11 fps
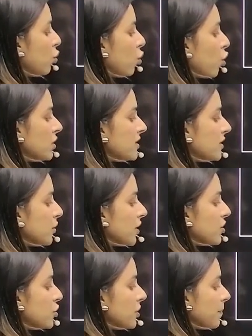
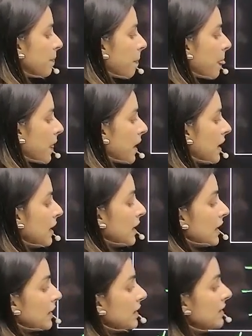concentration
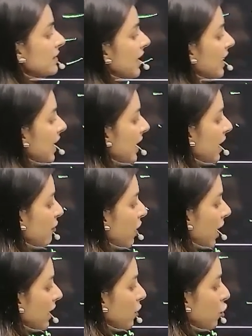this side I have
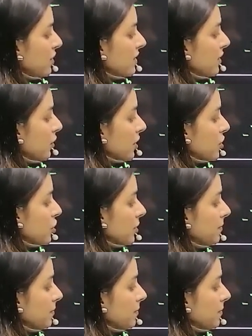high concentration.